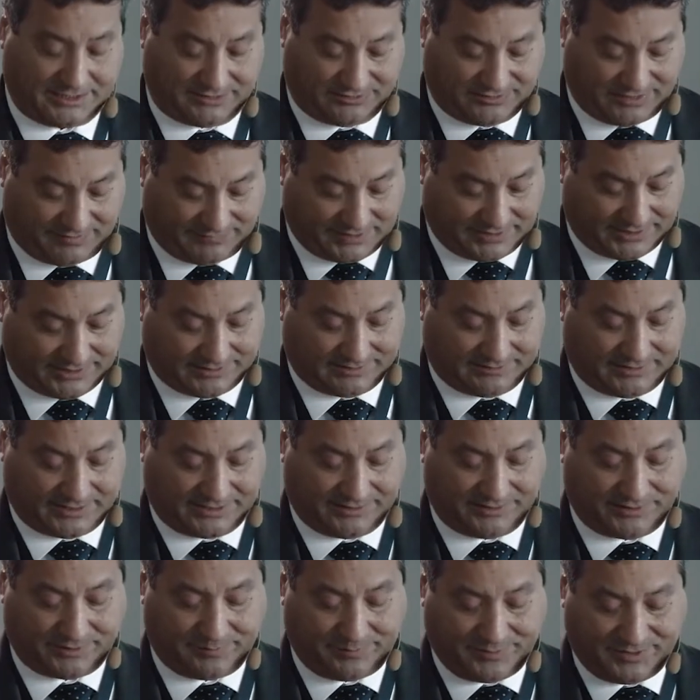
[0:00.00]
traveller,
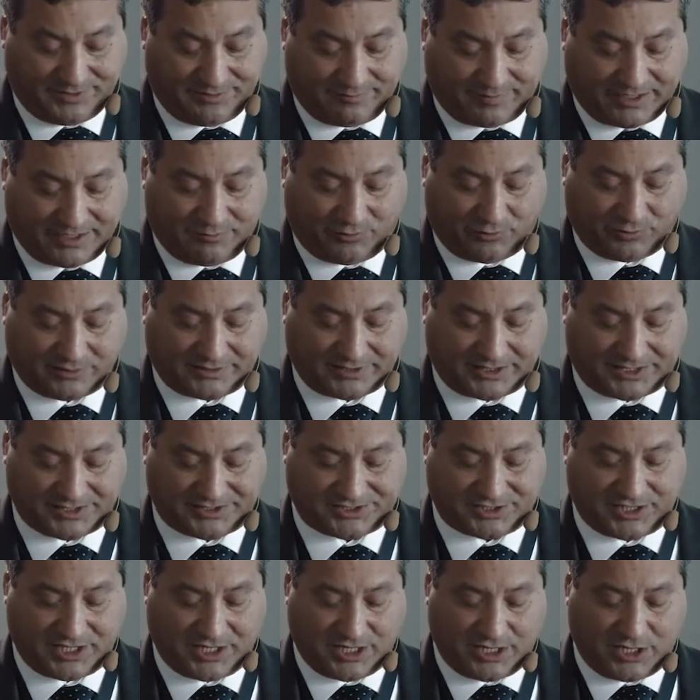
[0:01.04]
underpinned by
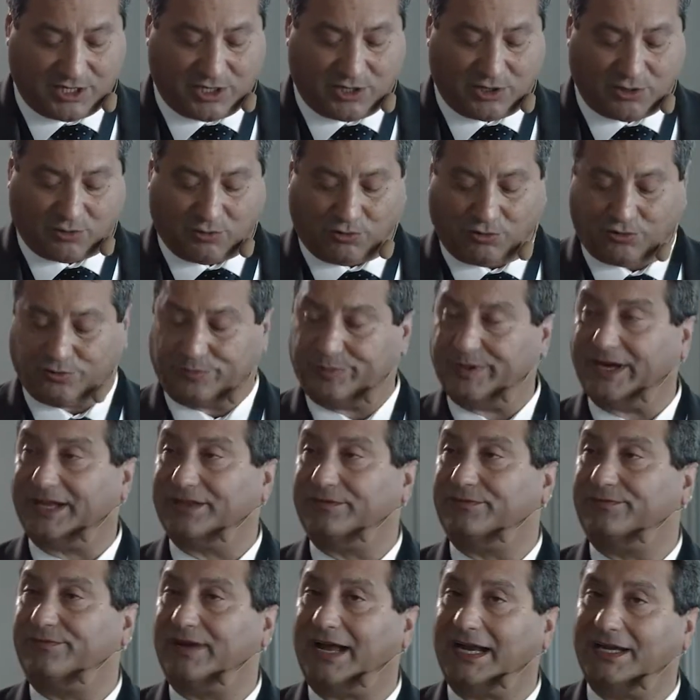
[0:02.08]
Malta's core
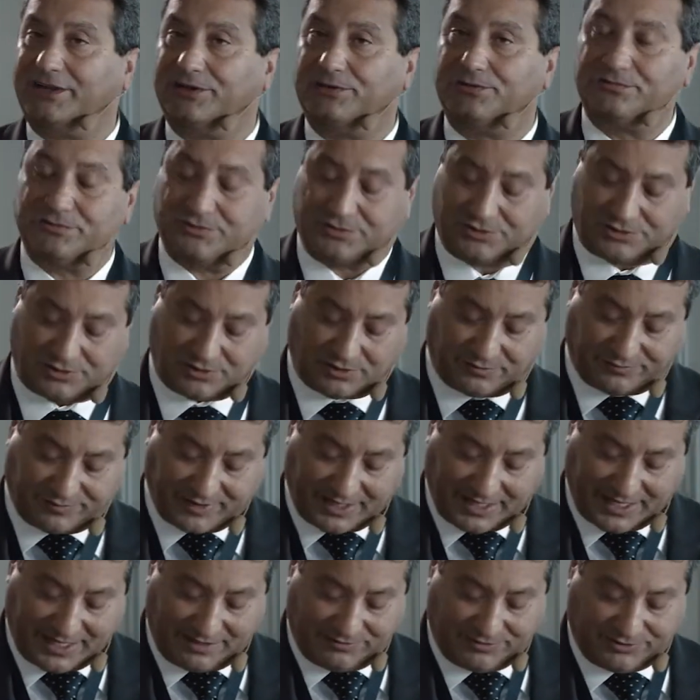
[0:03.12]
brand values of
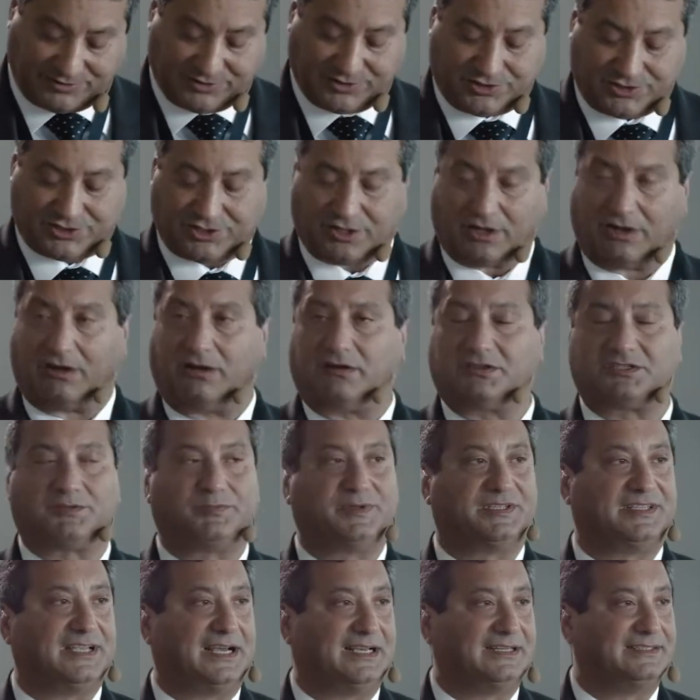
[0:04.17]
heritage,
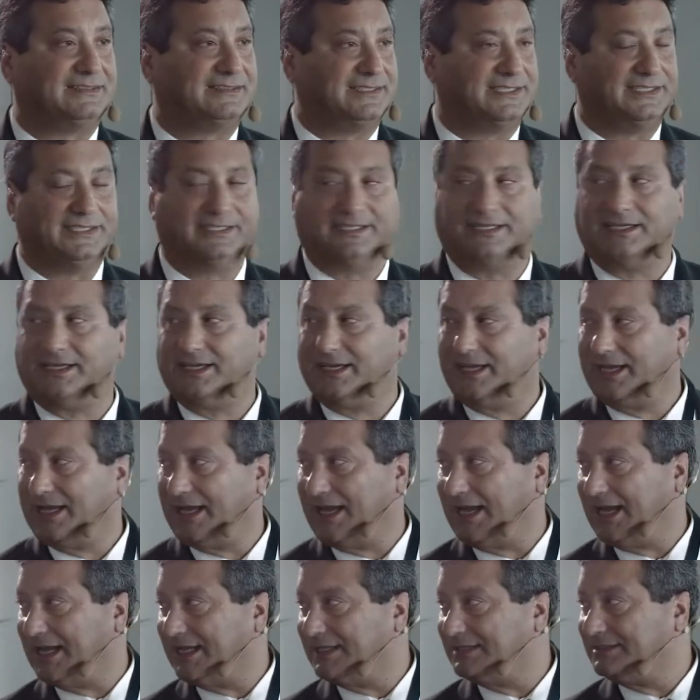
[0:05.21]
hospitality,
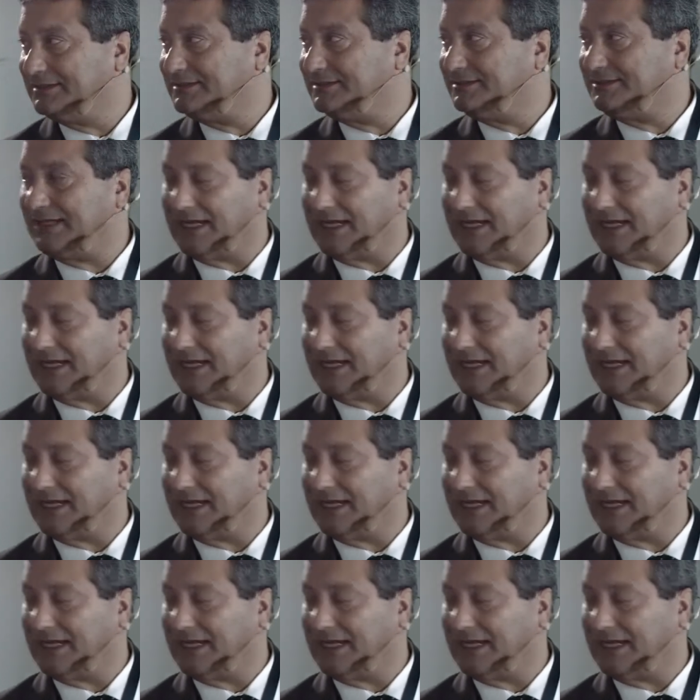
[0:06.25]
and